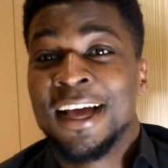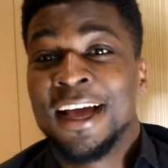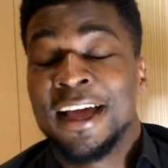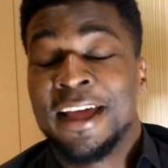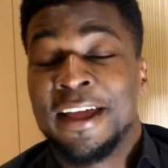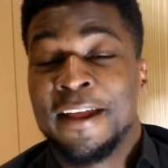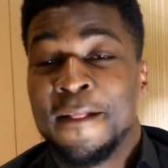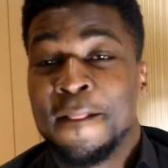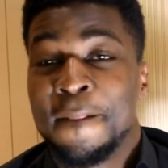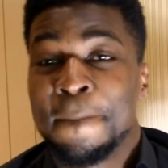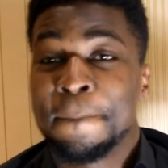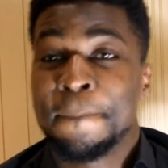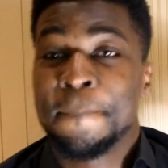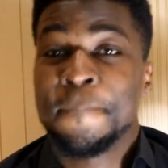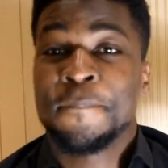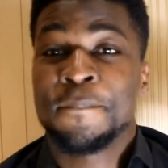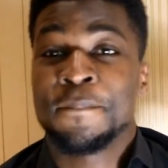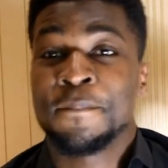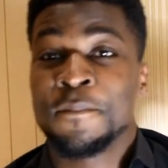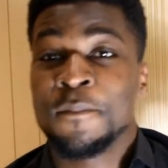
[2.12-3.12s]
Hi,
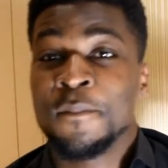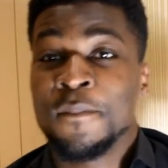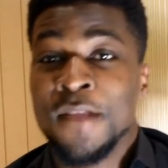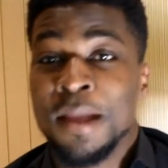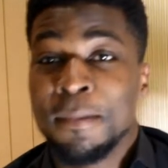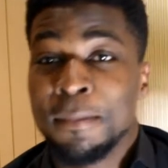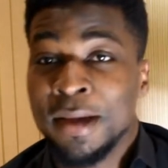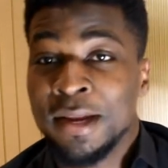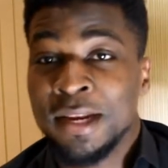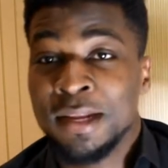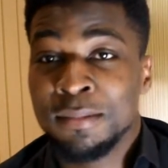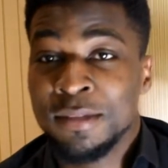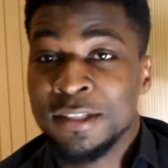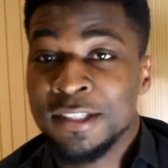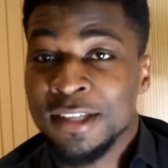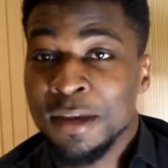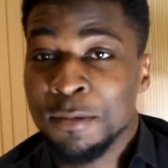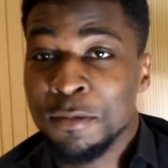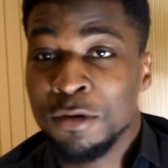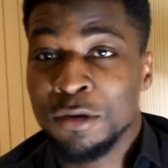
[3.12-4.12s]
my name
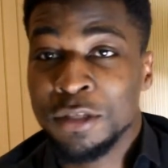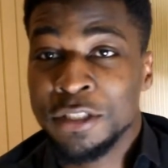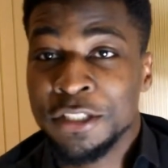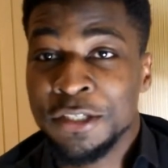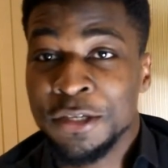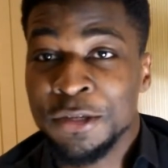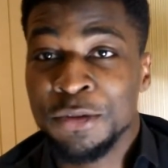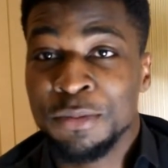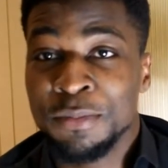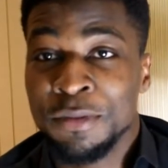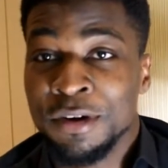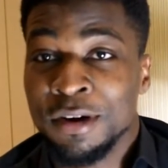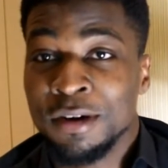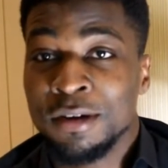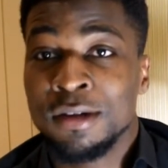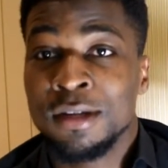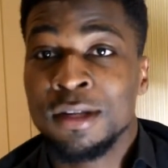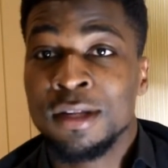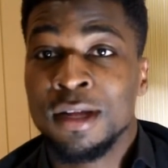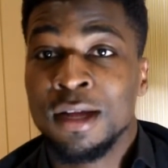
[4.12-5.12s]
is Samuel Chinedu
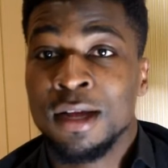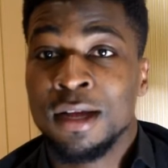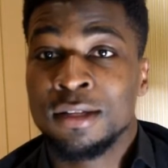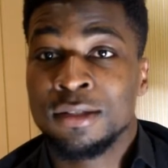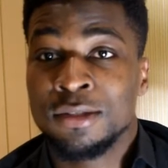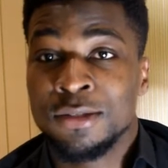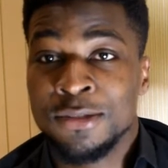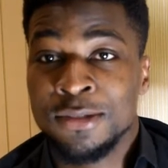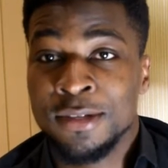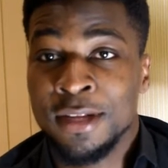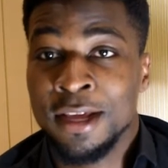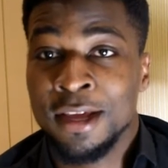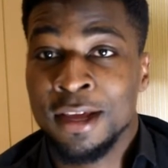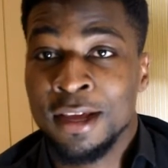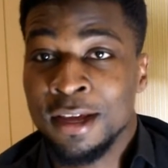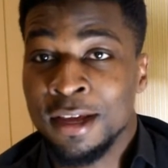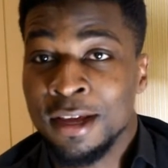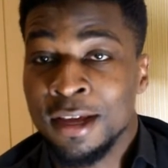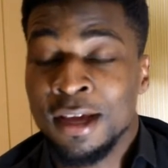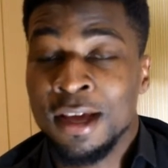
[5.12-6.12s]
Miracle, and
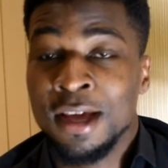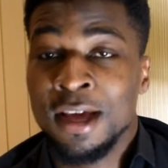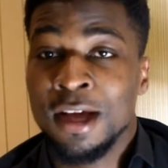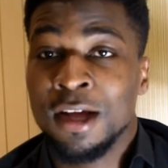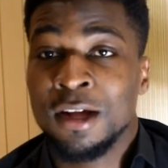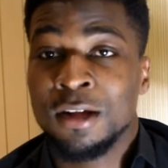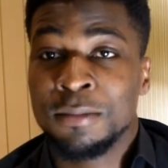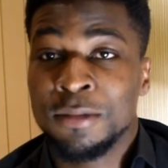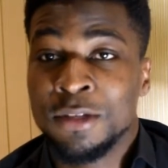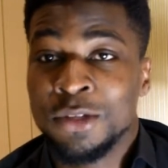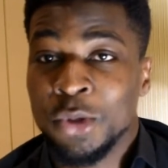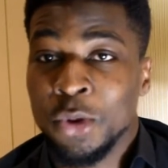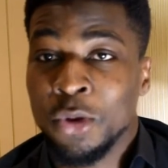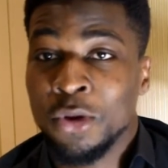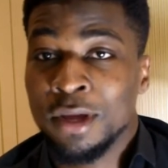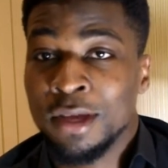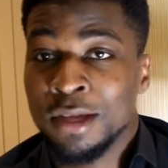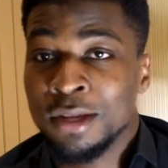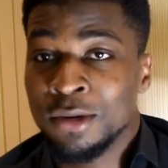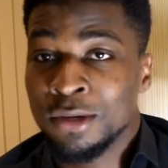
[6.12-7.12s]
today I'll be
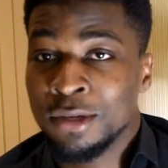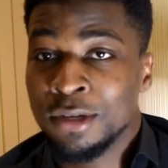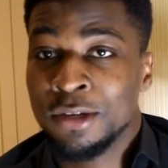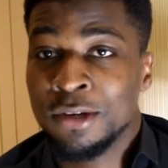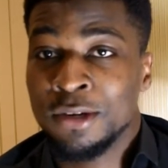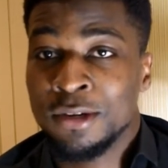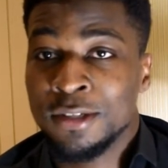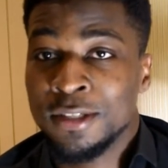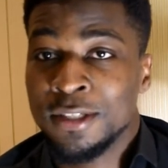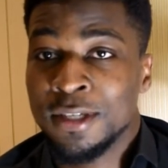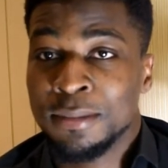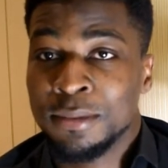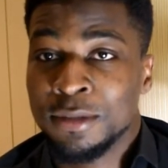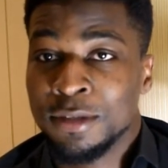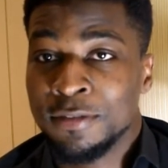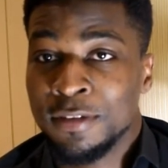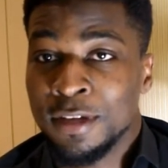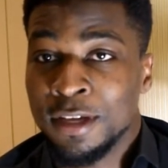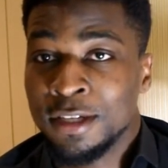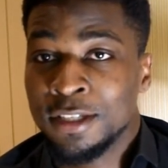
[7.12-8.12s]
talking on the concepts
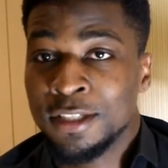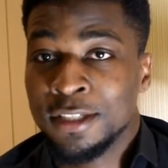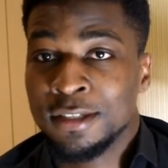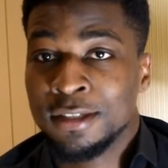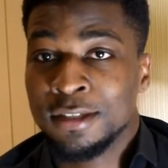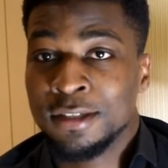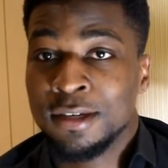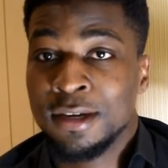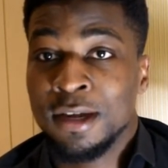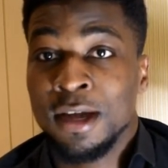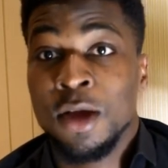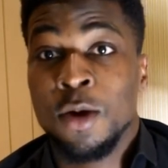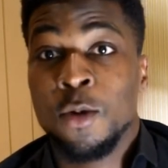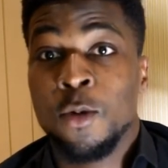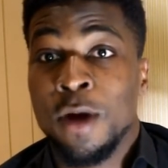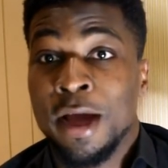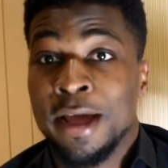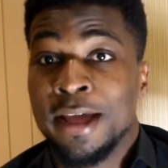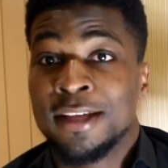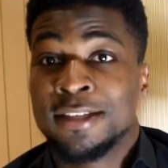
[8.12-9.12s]
of aging,
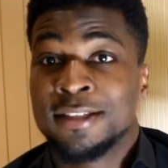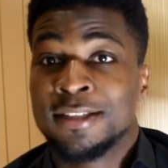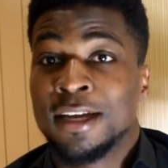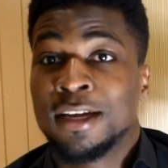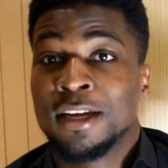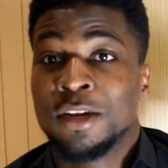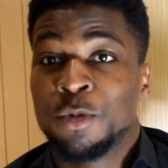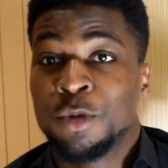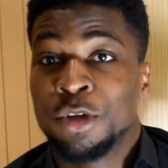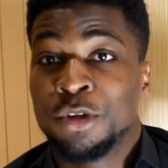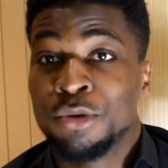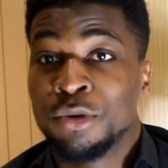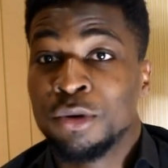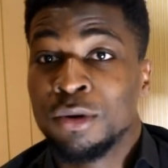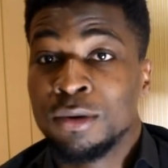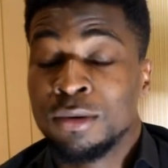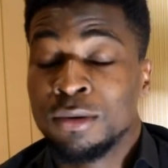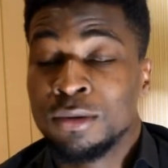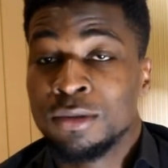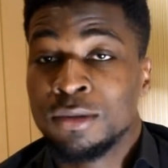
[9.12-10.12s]
why exactly we grow
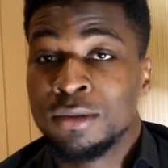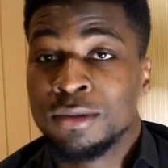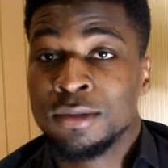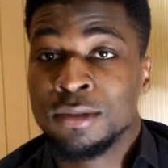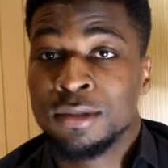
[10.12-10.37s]
old.